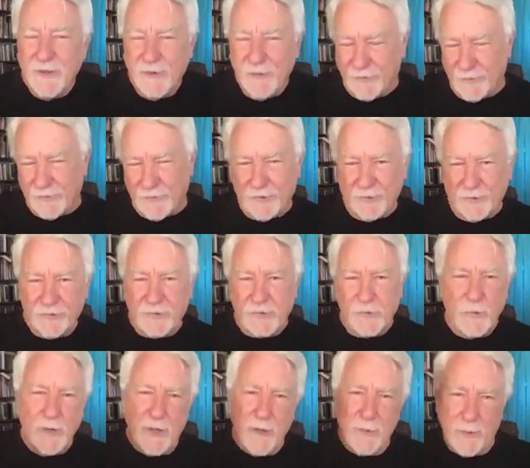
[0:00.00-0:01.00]
It was a
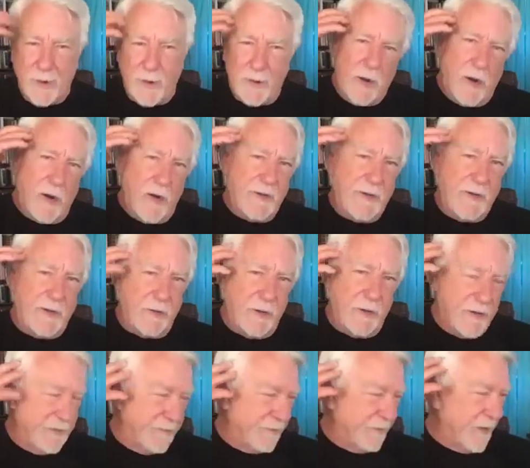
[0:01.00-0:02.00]
squib here
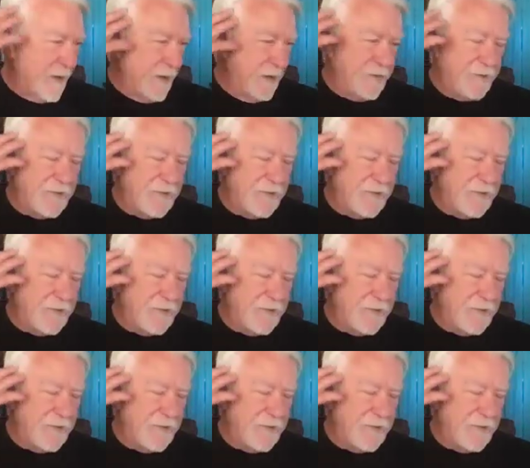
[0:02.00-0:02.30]
on the